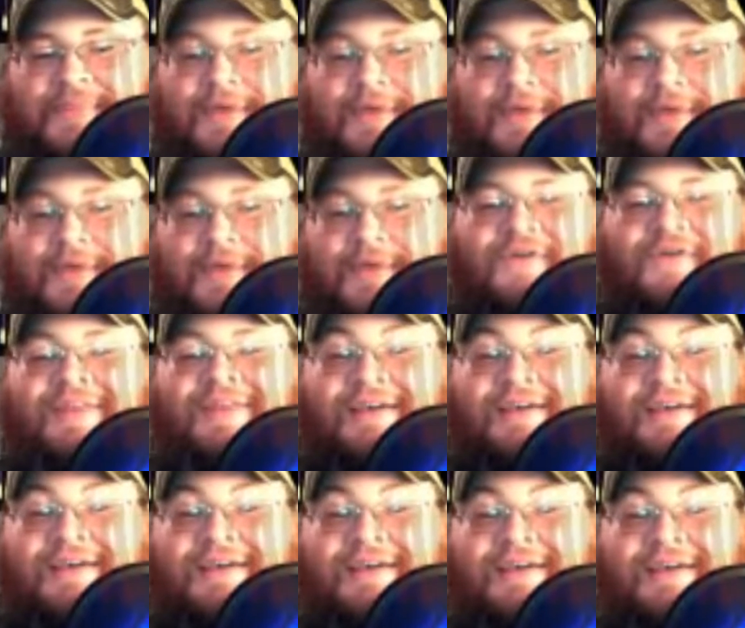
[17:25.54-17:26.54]
The funny thing
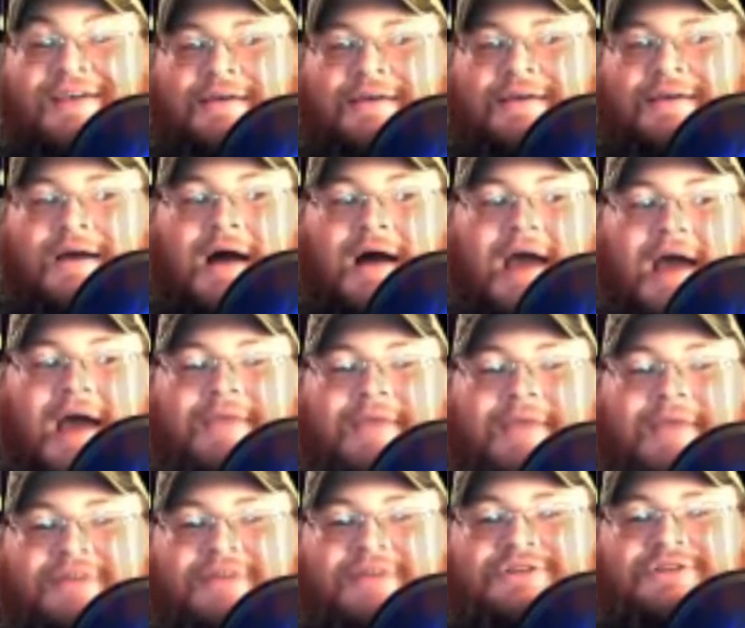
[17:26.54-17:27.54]
is, I had
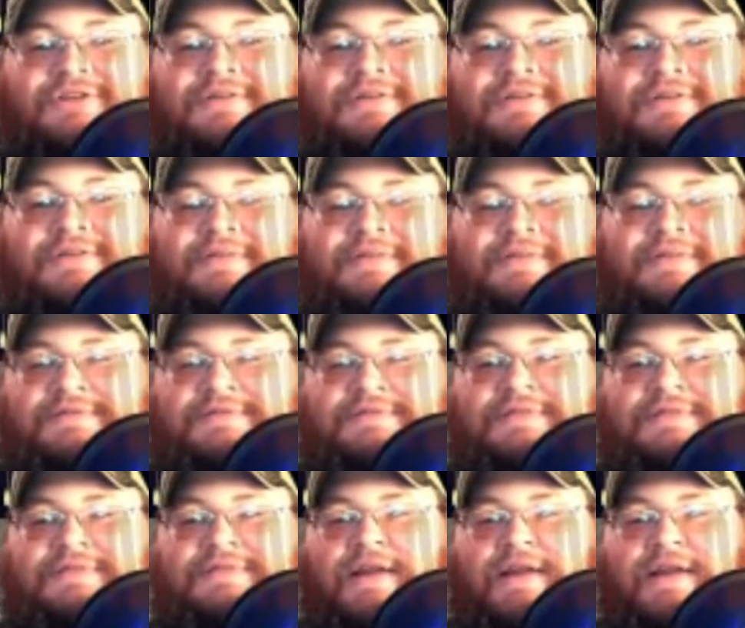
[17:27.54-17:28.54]
mentioned
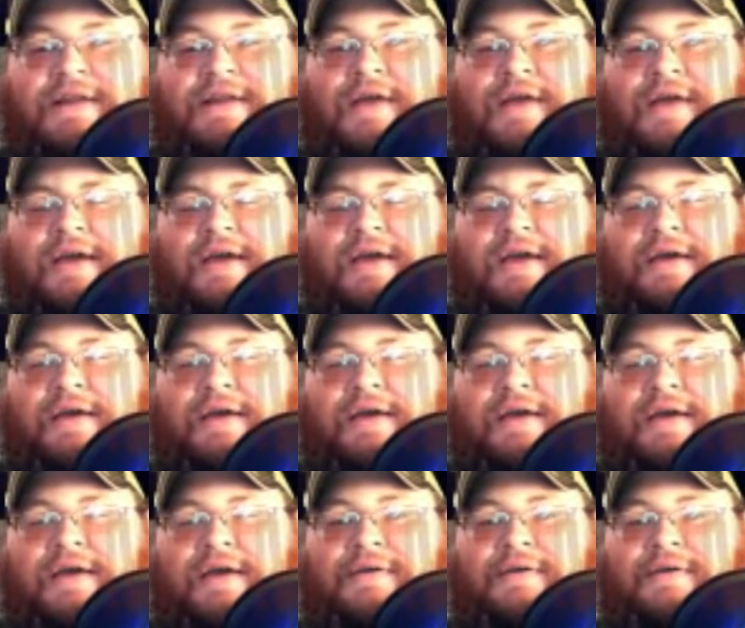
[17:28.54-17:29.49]
Slater and